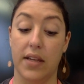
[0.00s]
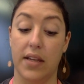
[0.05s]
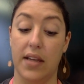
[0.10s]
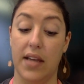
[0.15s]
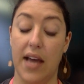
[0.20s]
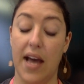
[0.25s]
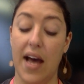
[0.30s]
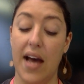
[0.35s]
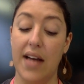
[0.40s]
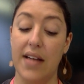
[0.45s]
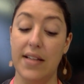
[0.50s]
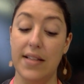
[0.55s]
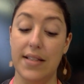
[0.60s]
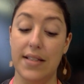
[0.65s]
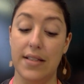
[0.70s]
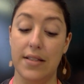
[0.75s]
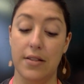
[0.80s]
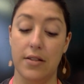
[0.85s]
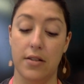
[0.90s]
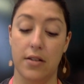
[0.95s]
"Yes."
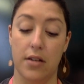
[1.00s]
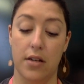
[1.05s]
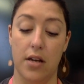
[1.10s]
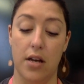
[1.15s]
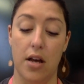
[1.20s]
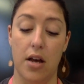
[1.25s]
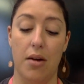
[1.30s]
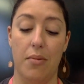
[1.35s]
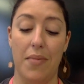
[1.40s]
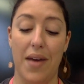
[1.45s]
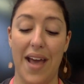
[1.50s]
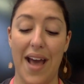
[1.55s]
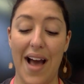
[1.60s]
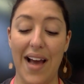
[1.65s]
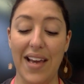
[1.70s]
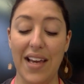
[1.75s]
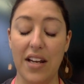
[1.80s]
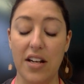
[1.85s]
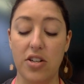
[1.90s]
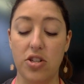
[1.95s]
"May
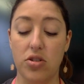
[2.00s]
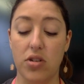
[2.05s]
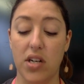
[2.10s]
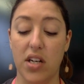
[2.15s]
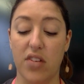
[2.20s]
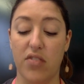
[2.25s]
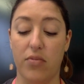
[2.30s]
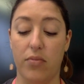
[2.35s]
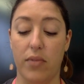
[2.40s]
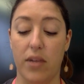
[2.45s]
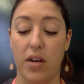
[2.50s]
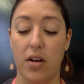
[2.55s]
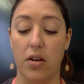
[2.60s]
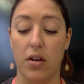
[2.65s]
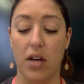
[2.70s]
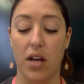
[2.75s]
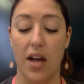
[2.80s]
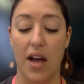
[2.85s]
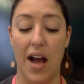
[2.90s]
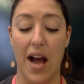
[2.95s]
I get a drink of
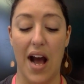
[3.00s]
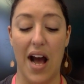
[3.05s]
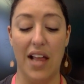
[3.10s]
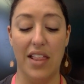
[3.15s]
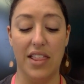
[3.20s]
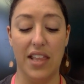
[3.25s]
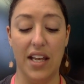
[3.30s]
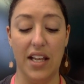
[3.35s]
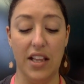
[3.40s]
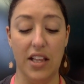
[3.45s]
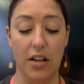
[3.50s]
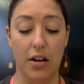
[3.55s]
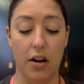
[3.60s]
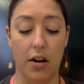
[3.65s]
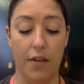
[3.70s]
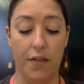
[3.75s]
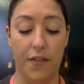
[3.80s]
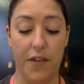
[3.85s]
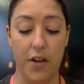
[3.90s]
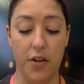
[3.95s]
milk? I think there
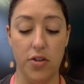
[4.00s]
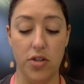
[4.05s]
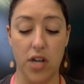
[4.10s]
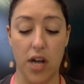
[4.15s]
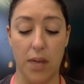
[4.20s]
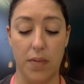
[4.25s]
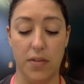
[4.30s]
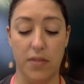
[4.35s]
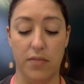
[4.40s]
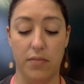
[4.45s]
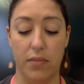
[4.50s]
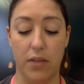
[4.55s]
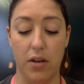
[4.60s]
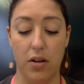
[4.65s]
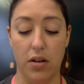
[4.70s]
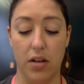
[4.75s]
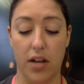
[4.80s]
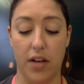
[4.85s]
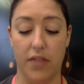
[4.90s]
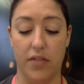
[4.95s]
are a few drops of
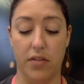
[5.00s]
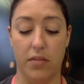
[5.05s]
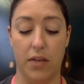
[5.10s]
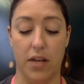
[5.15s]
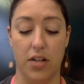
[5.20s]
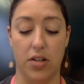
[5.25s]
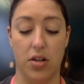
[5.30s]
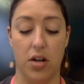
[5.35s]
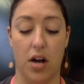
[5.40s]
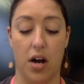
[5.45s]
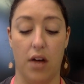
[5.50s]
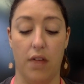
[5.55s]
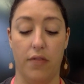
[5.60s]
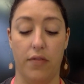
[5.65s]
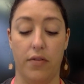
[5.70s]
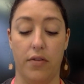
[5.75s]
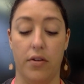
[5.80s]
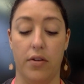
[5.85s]
milk left in my trough."